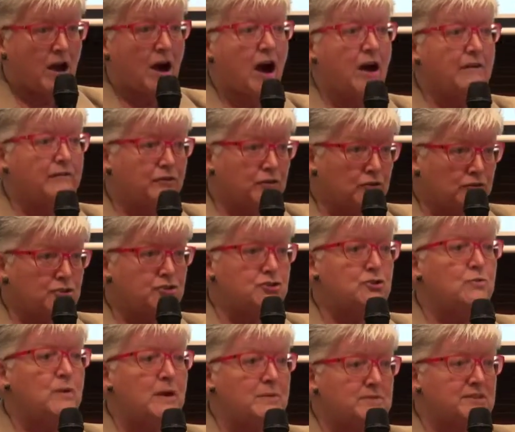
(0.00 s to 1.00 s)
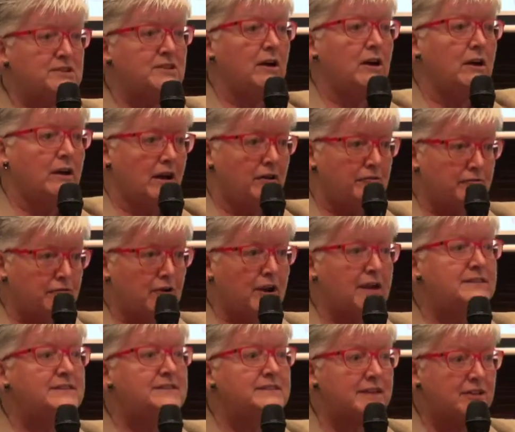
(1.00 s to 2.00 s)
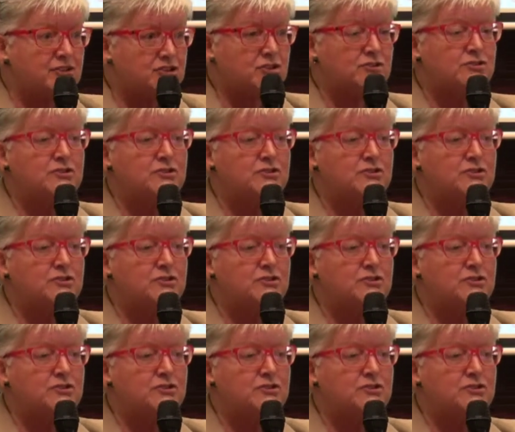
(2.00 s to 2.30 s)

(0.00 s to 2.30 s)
I've looked at your website, I've read such a...